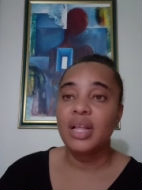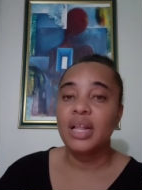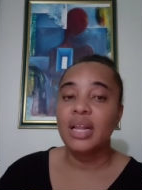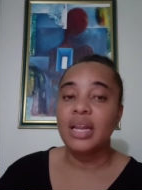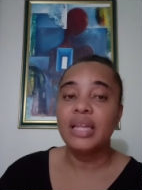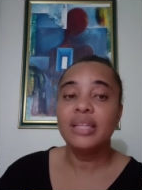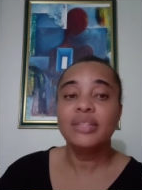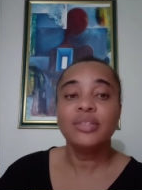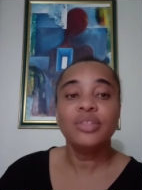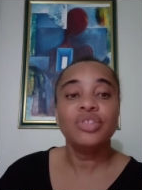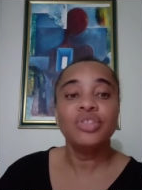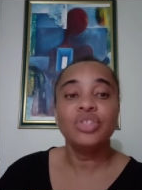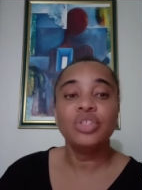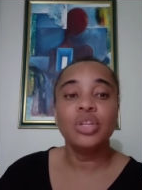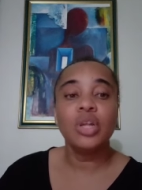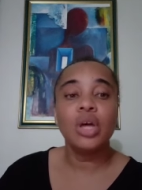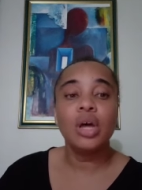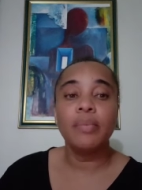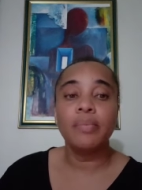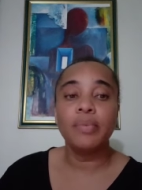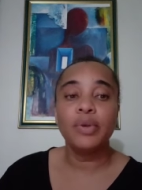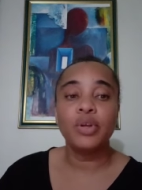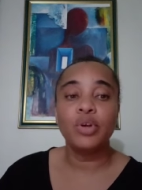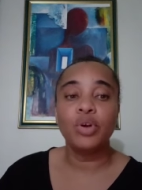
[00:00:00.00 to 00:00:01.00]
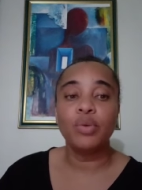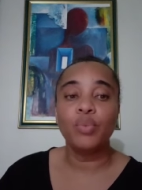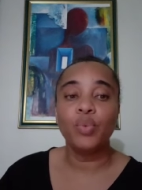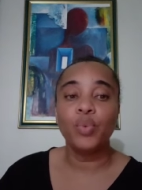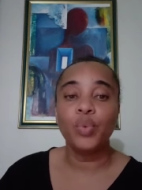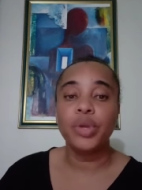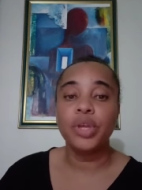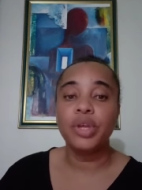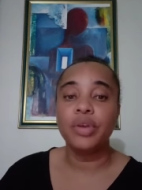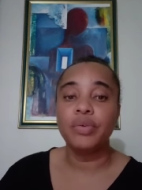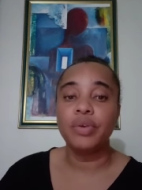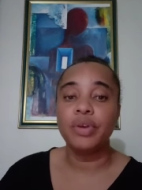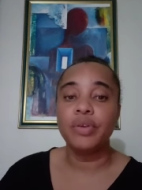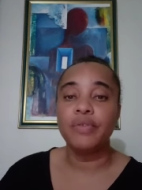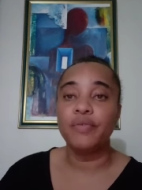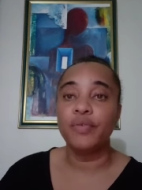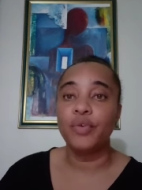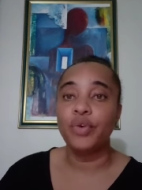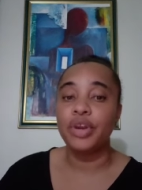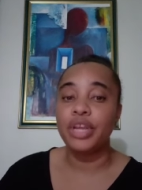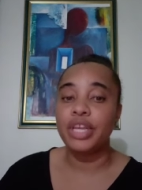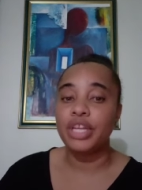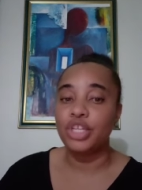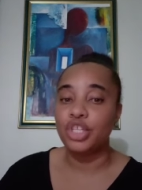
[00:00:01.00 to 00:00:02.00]
Let us not become weary,
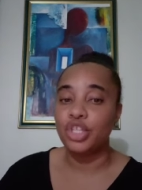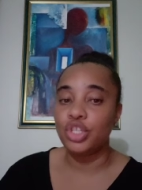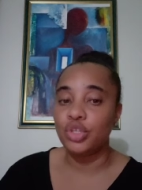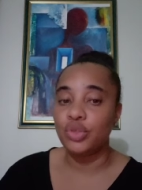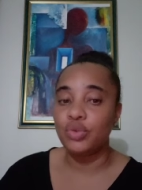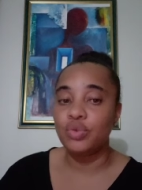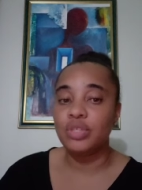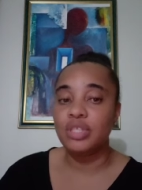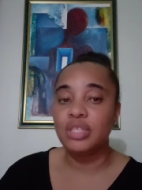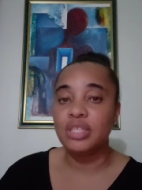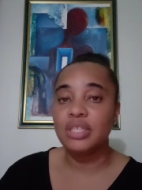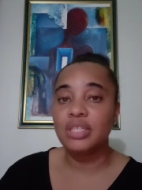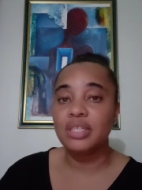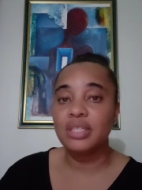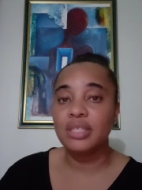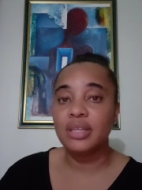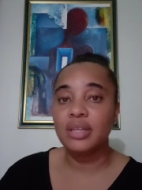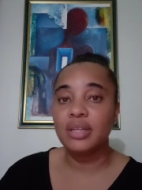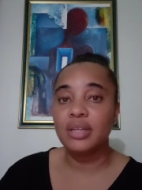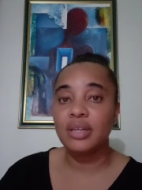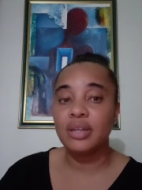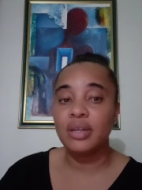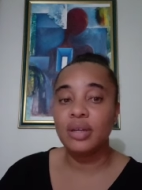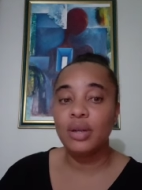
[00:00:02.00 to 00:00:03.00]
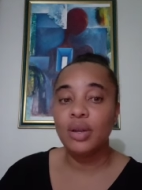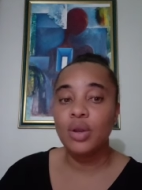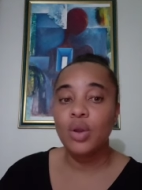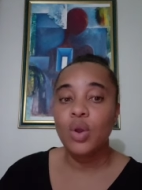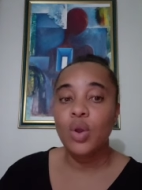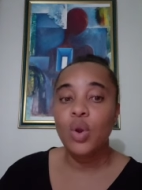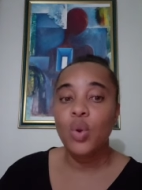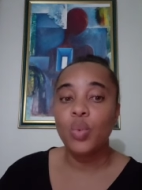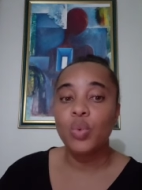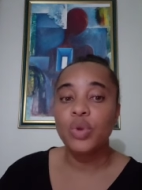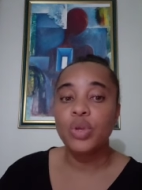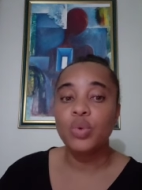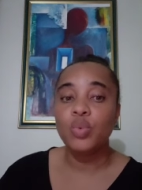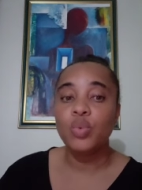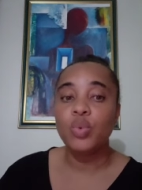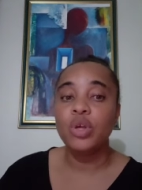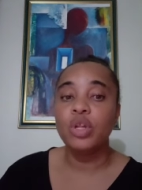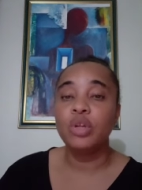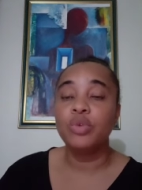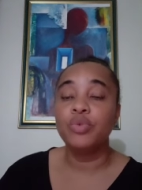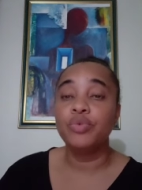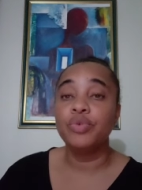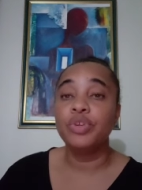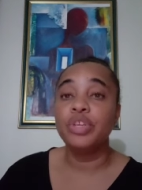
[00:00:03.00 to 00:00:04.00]
for in due season we
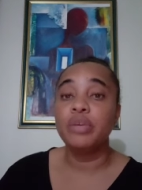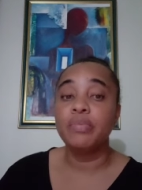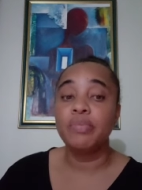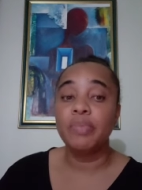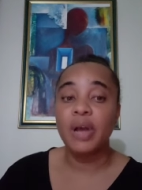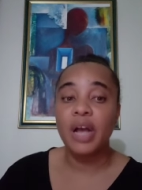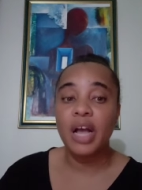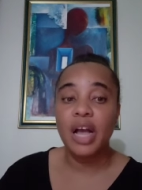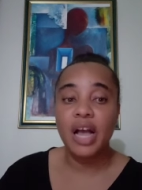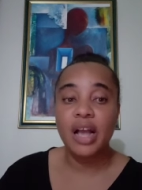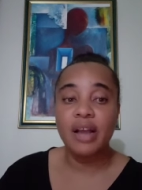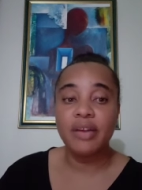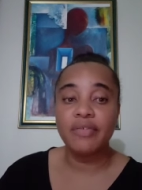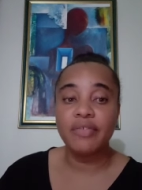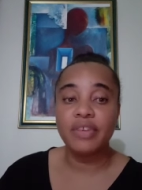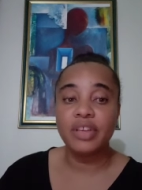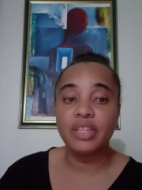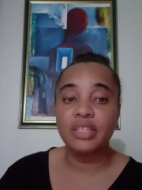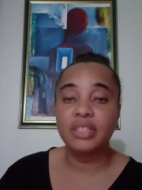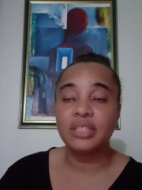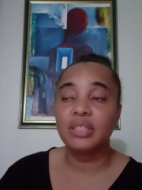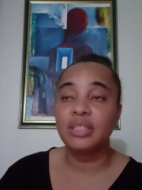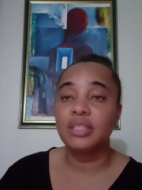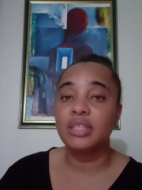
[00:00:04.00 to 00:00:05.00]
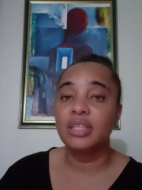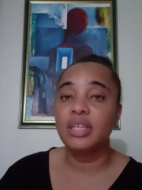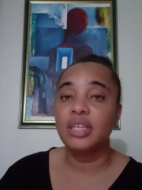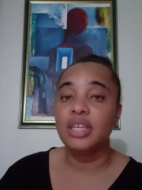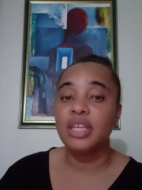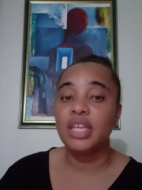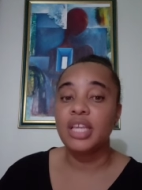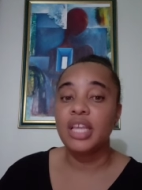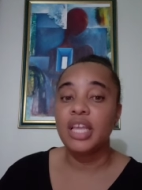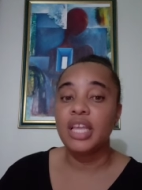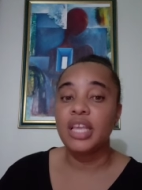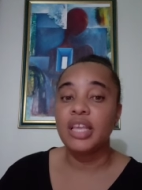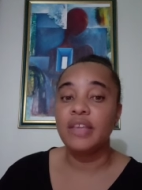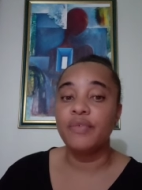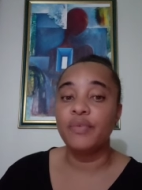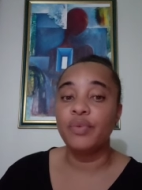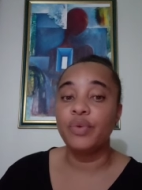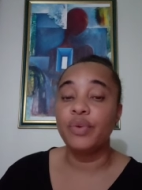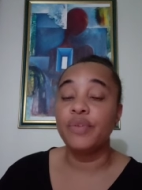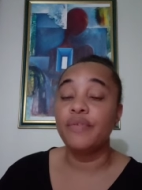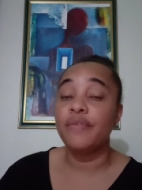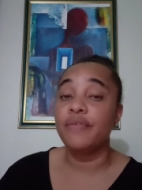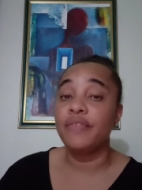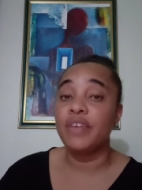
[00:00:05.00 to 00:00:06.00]
will reap a harvest if
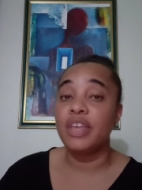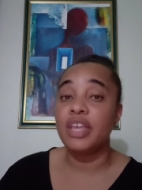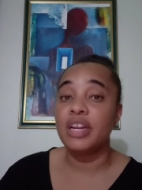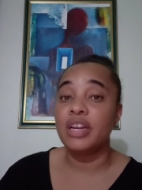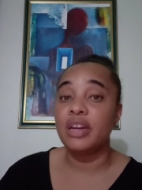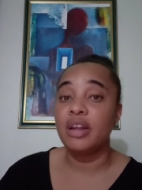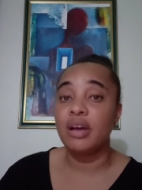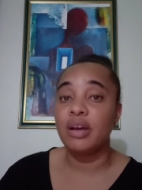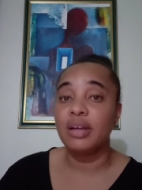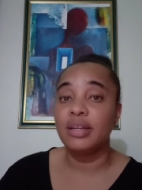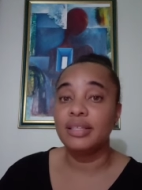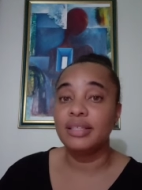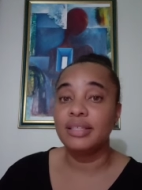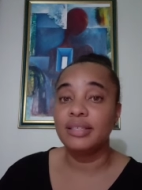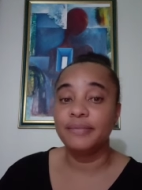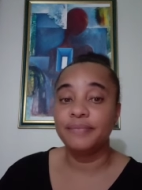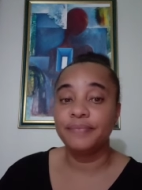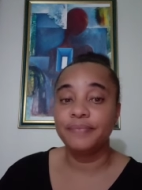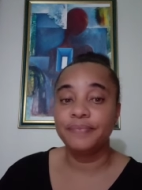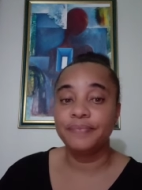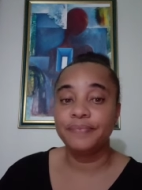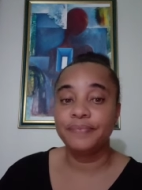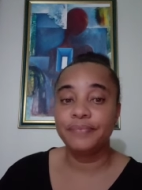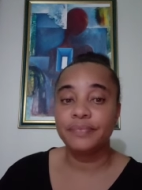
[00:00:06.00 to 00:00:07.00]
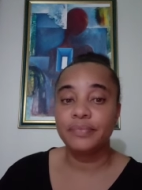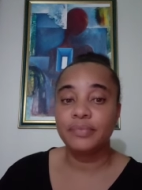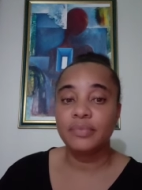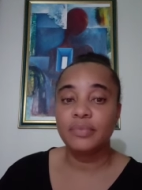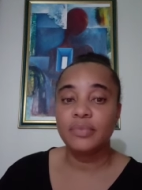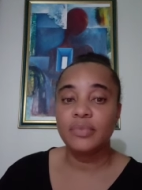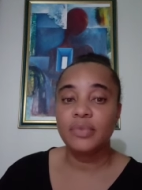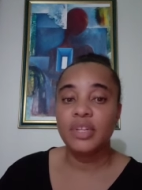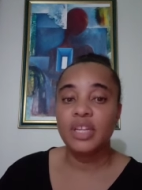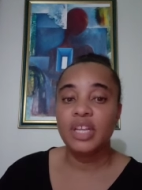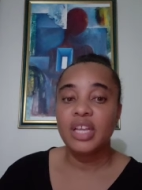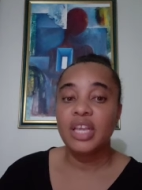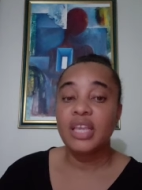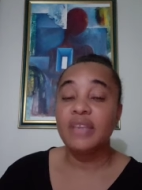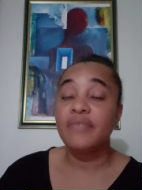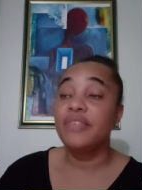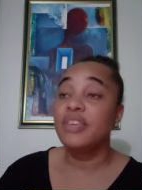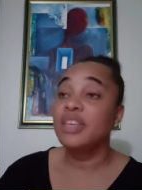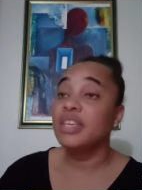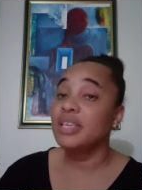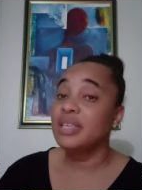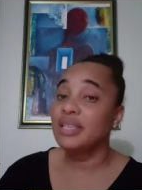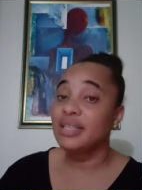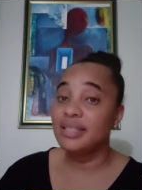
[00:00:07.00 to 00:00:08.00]
we faint not. If
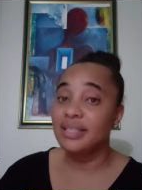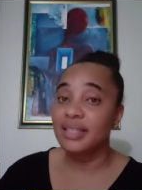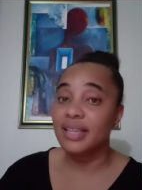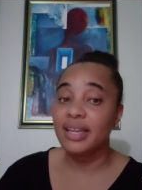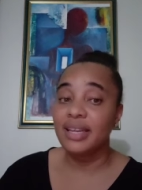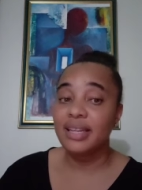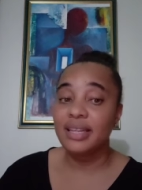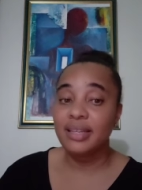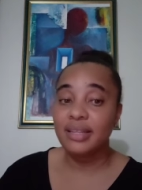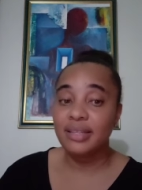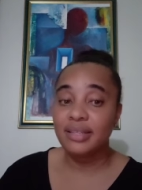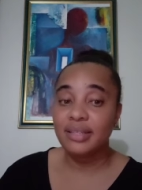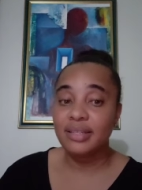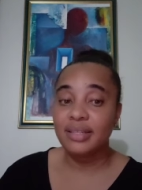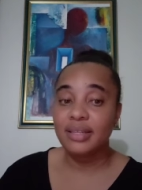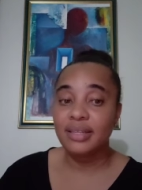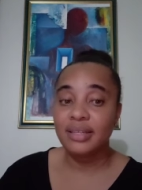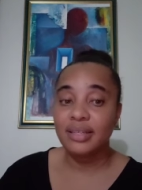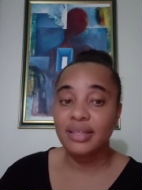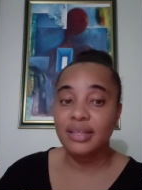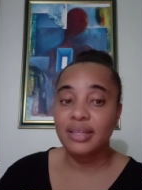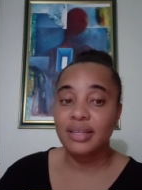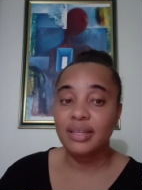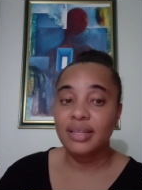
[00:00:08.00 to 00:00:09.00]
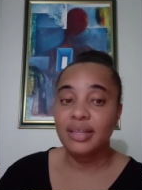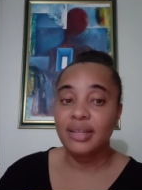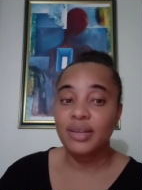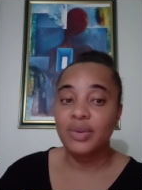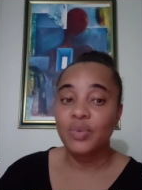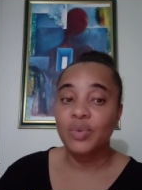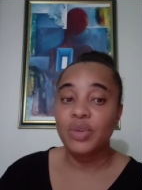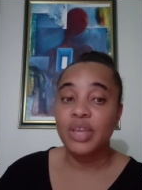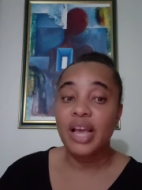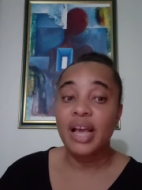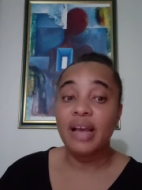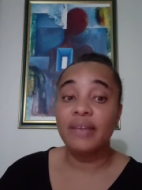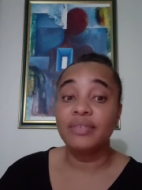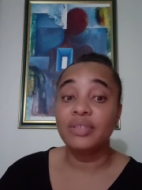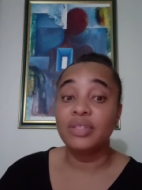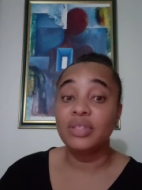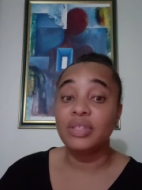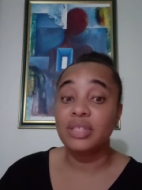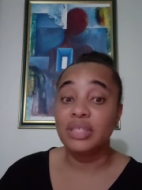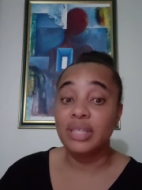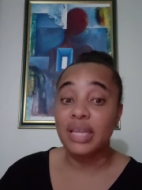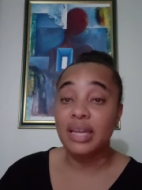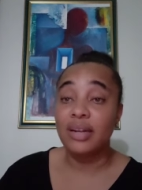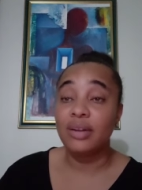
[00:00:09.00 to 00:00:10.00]
he said it, we have to
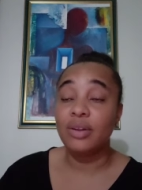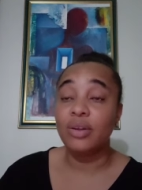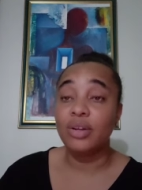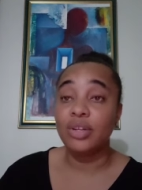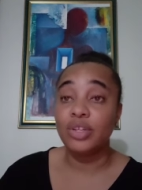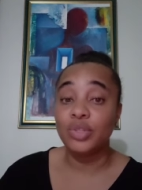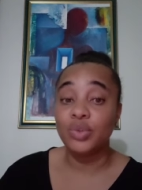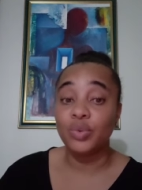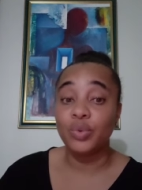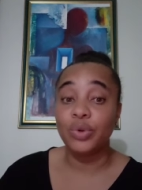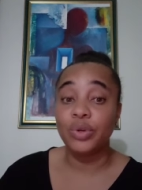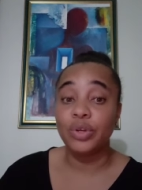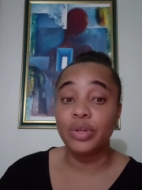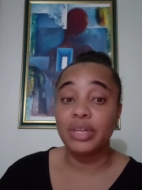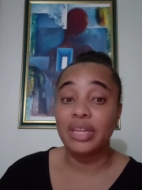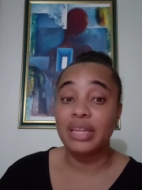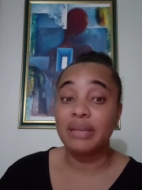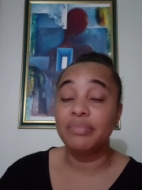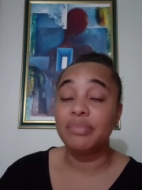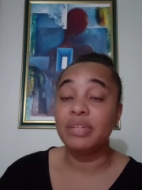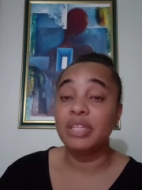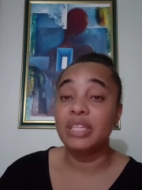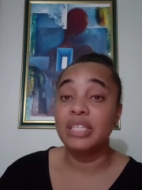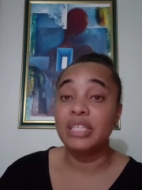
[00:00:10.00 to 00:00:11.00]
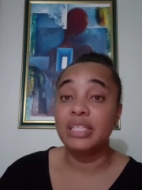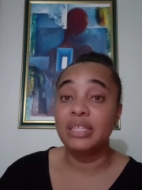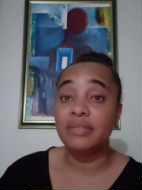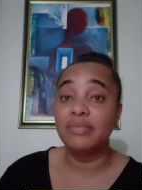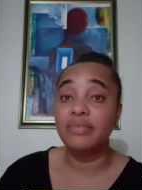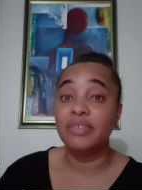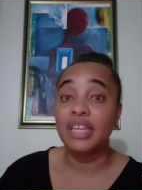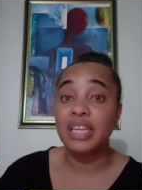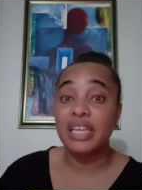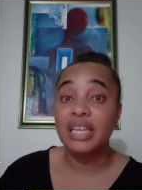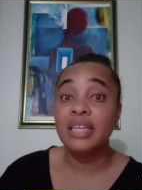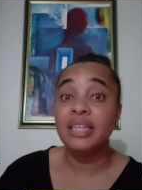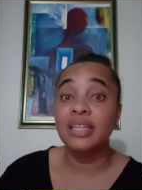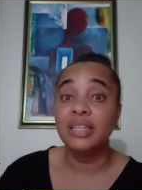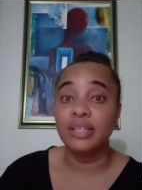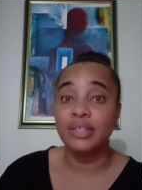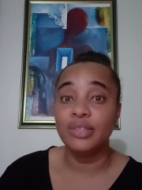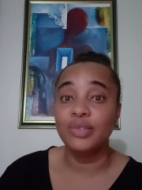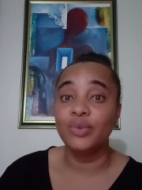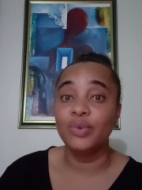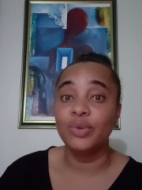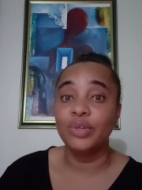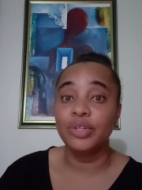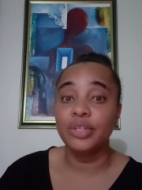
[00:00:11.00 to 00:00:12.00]
stand on his word and believe in
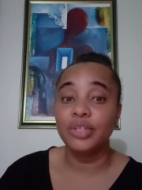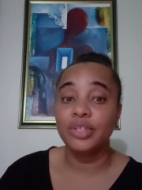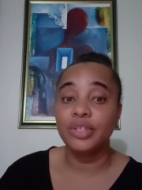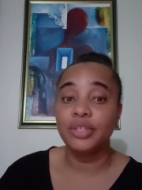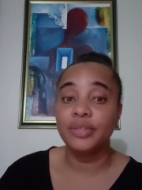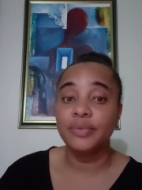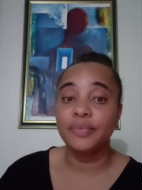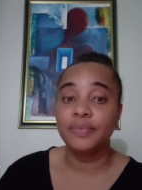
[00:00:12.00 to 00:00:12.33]
his word.